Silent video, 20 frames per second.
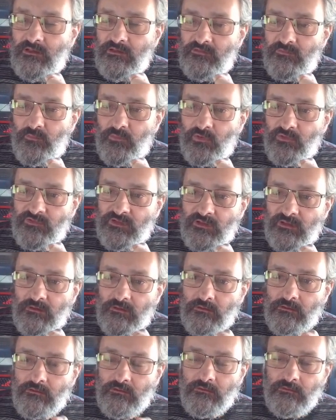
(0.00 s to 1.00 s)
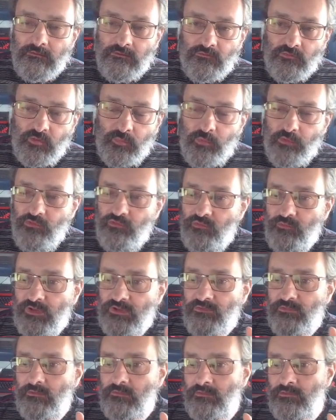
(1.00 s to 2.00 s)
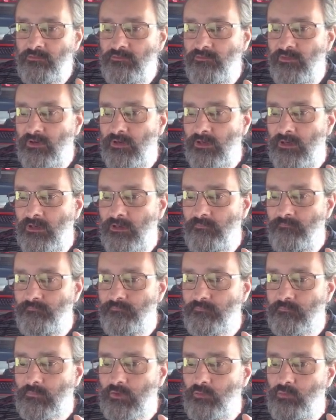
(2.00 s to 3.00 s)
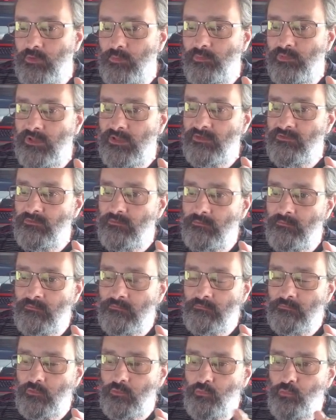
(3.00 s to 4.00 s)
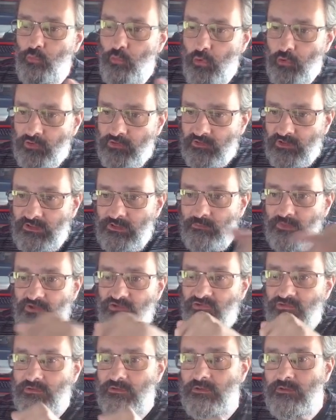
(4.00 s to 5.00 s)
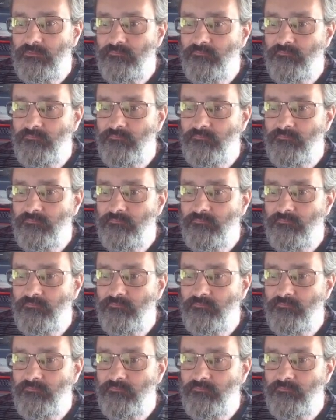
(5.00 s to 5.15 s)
more than 3.2 meters far, we play the walk animation.